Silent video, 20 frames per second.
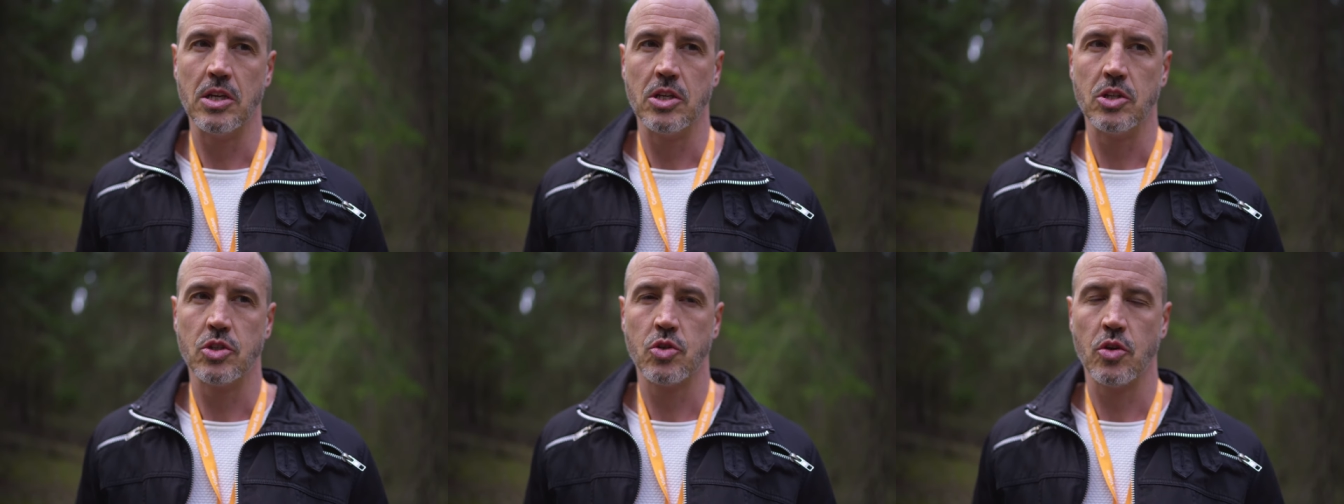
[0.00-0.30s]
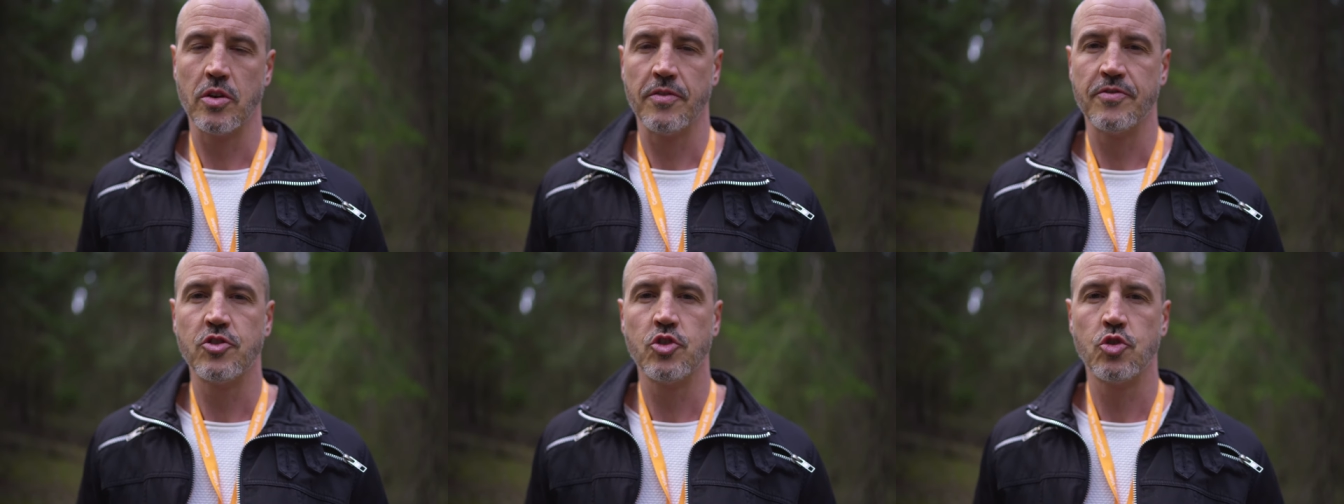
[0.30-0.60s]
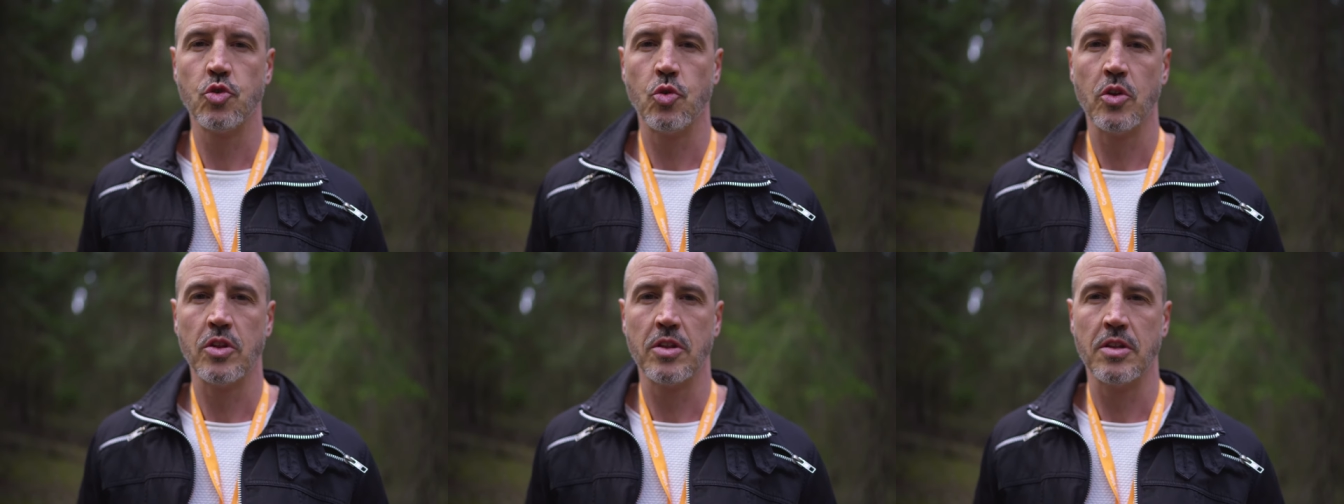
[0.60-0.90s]
sort of
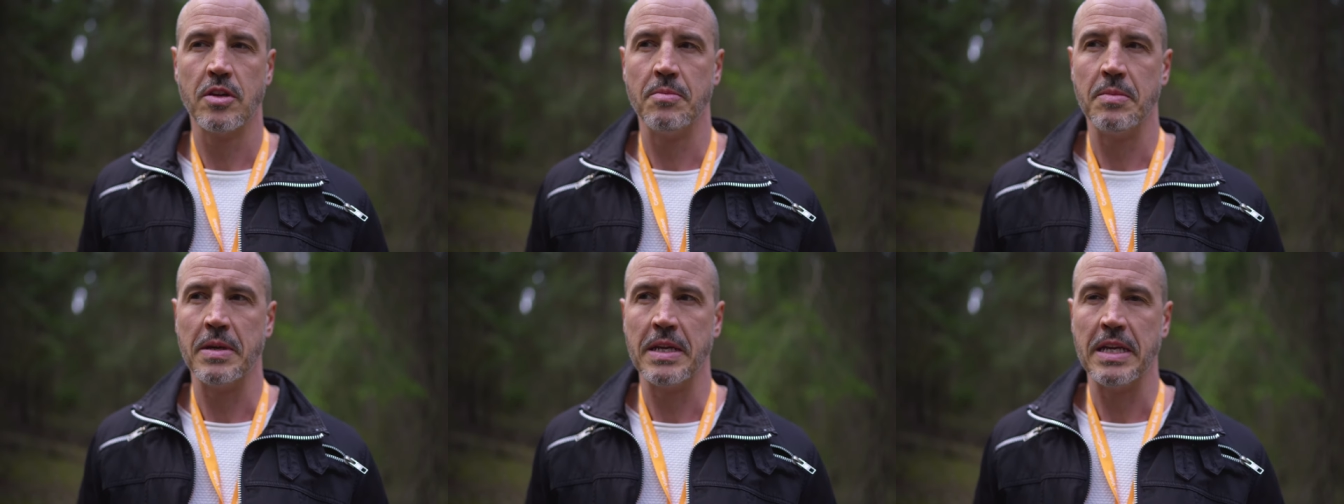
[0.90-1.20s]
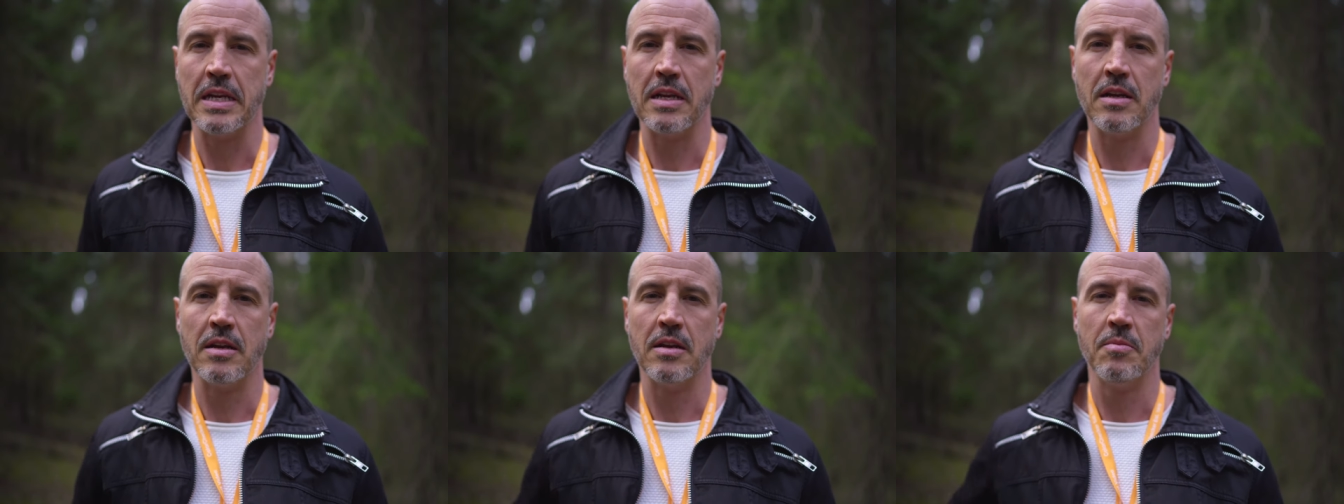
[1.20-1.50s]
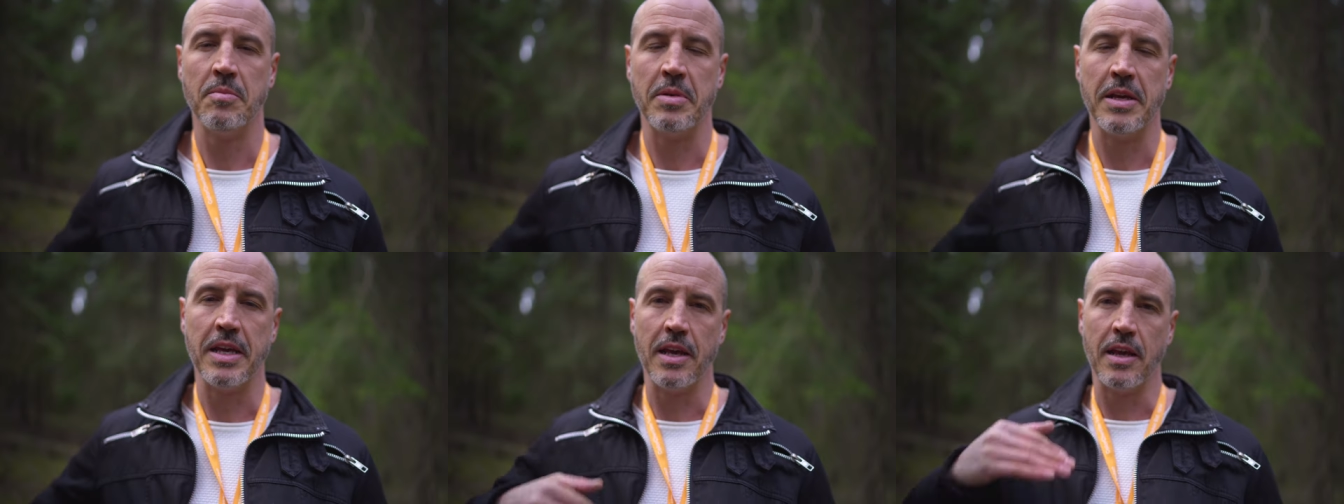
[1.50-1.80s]
sort them in
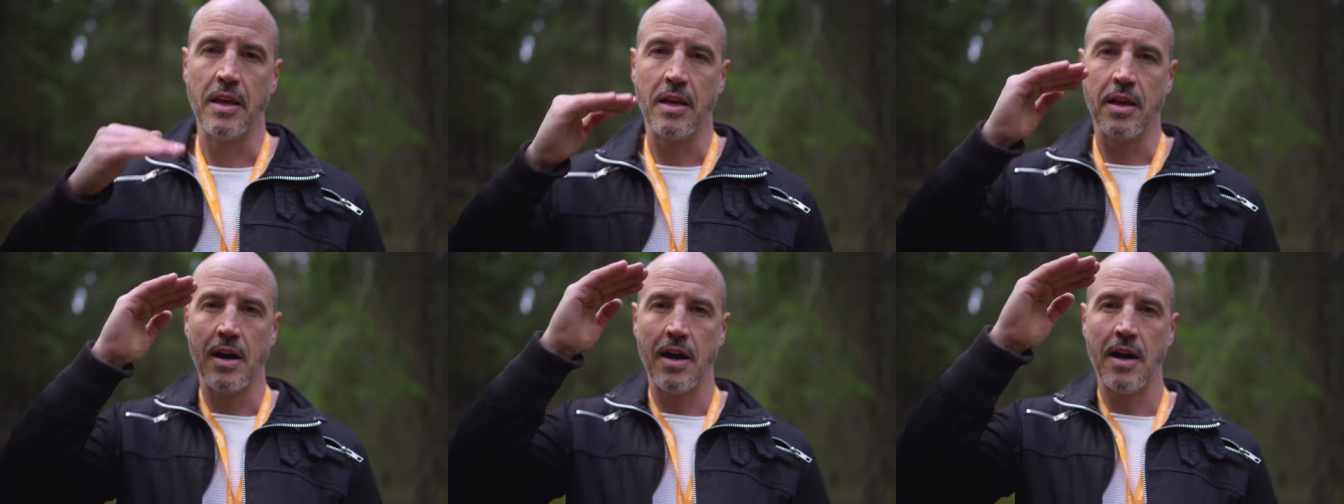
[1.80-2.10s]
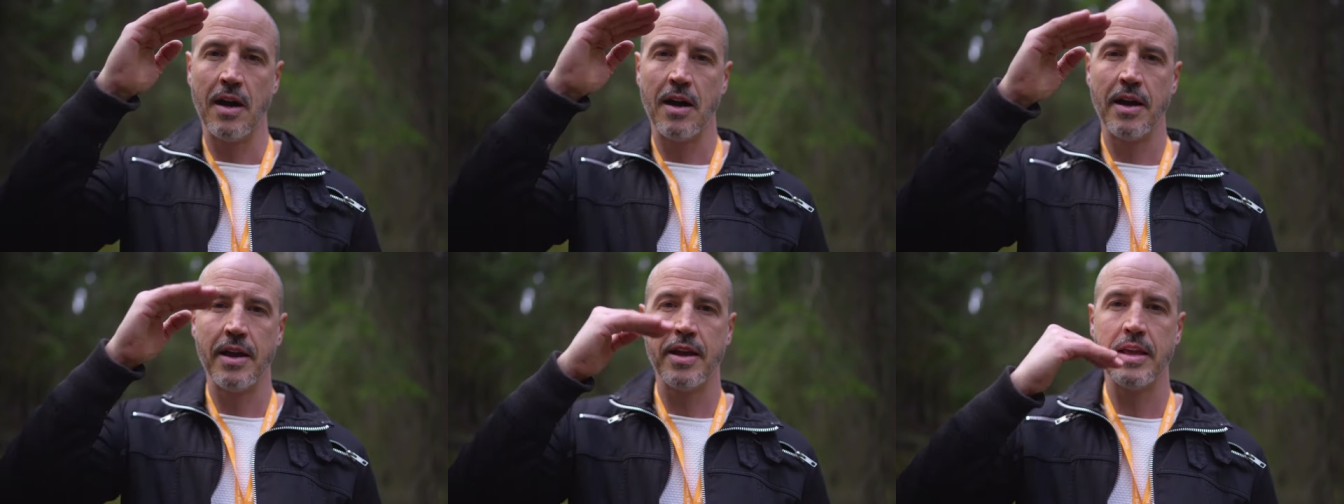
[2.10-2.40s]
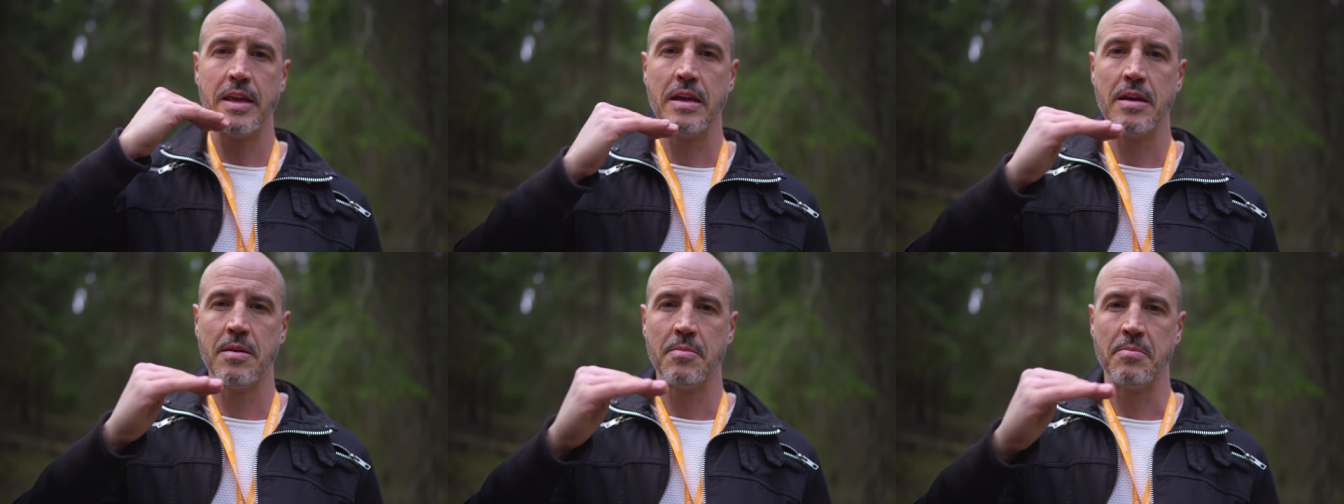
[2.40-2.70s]
being
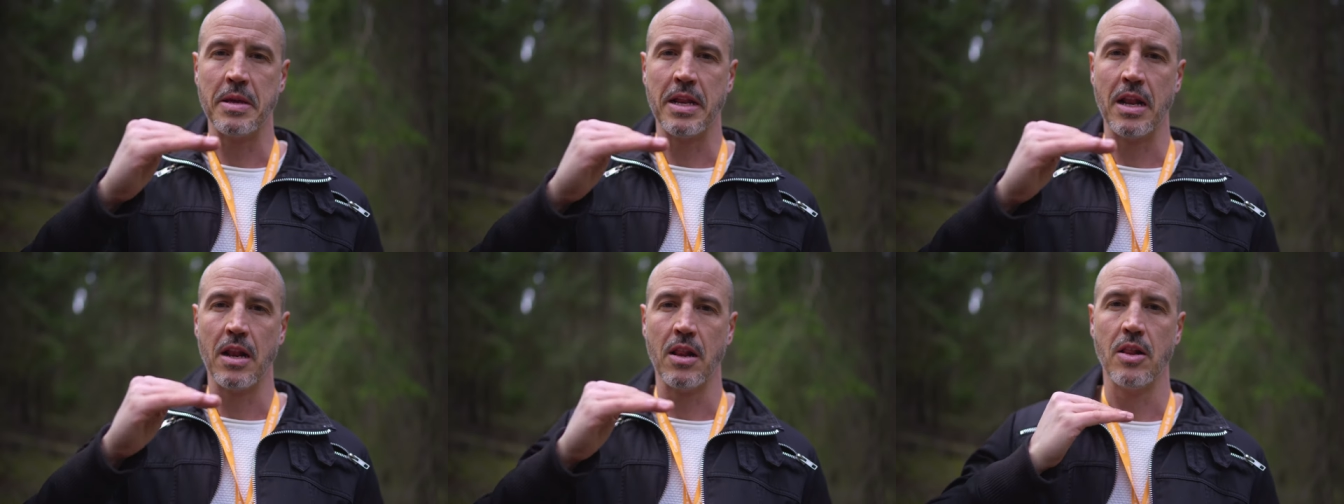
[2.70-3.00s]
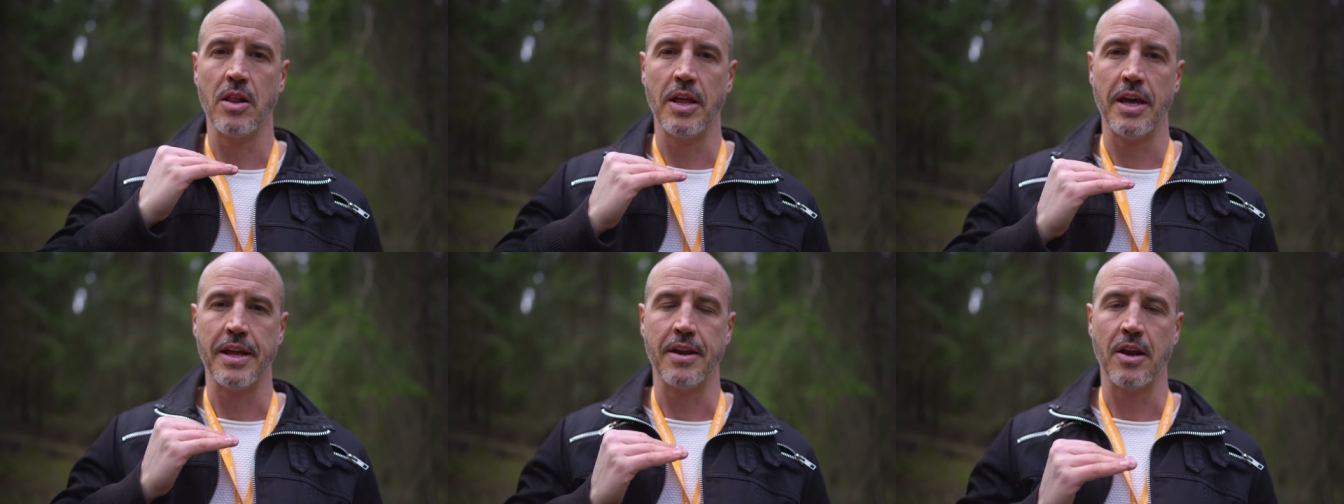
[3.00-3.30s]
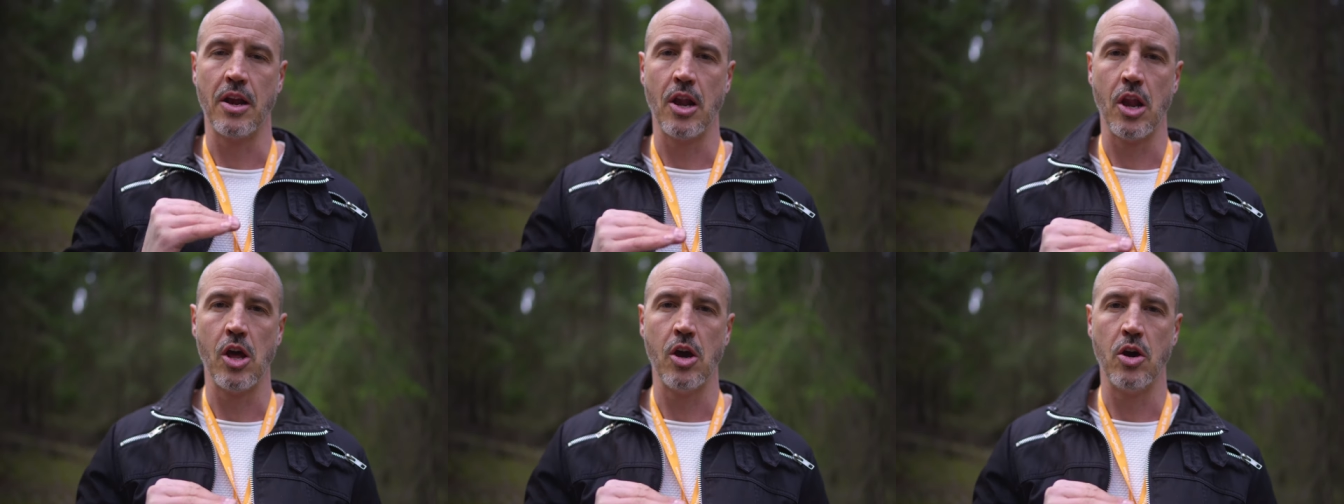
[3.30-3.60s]
high, middle,
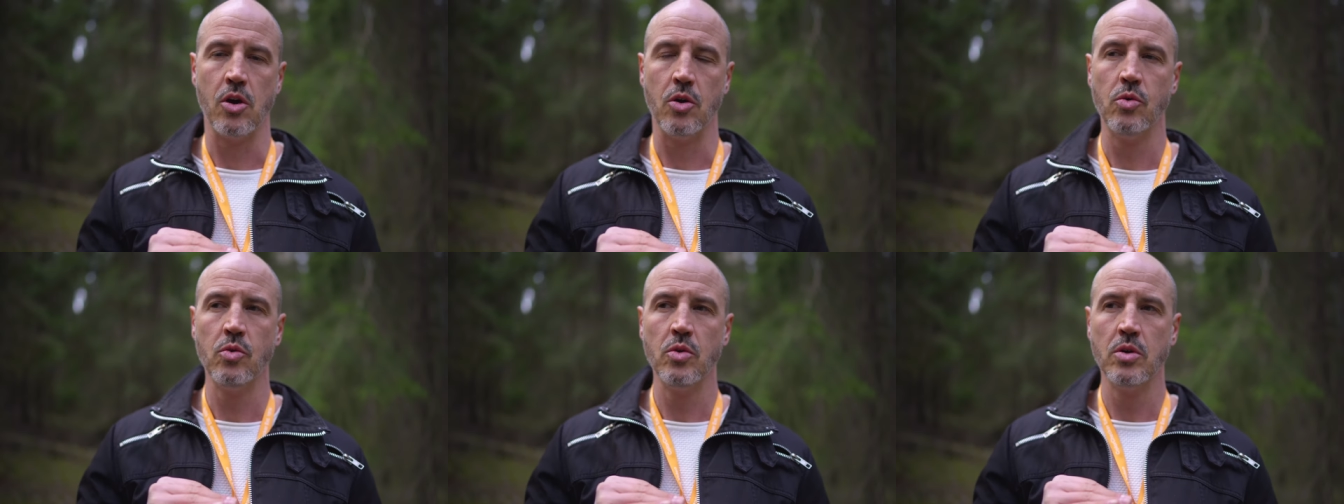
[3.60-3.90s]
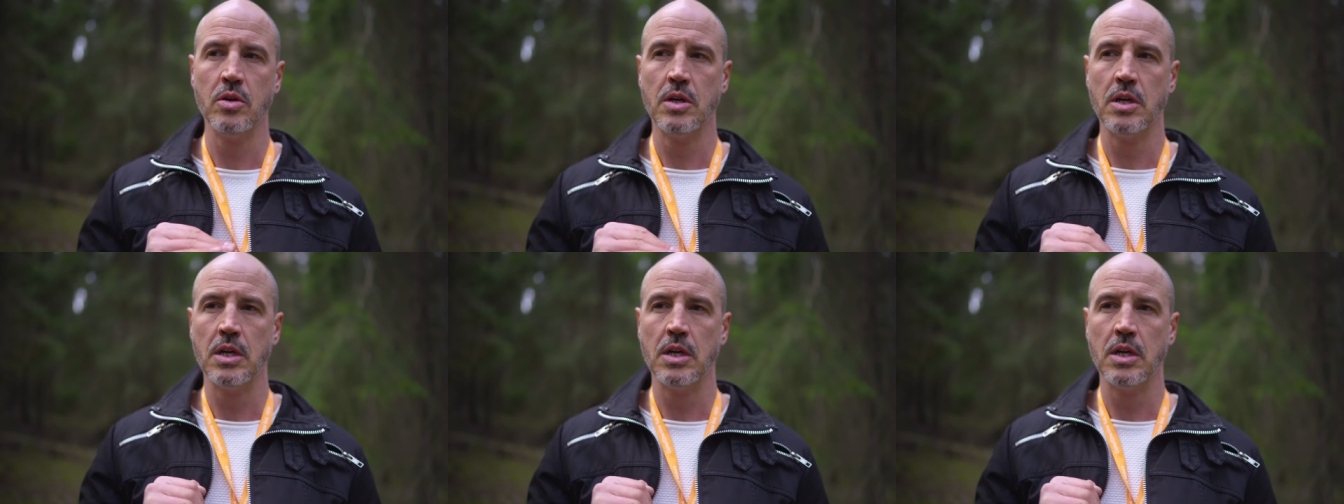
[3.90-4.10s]
and low,